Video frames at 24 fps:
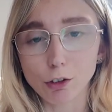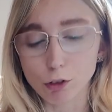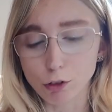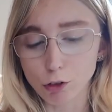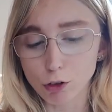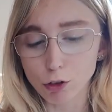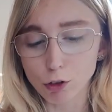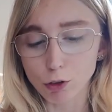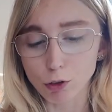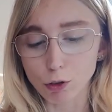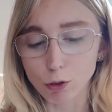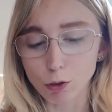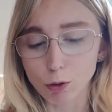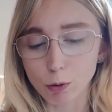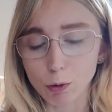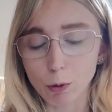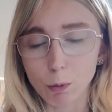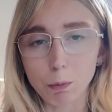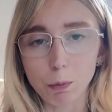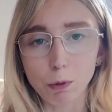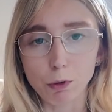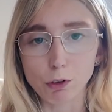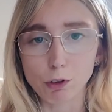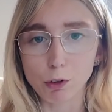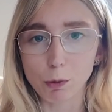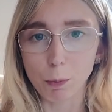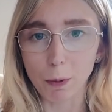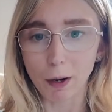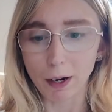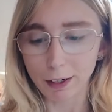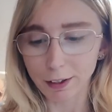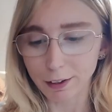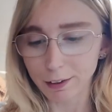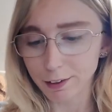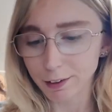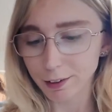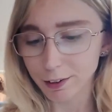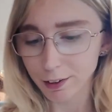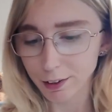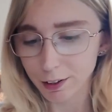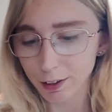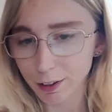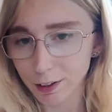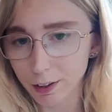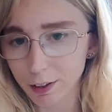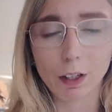2 booster packs.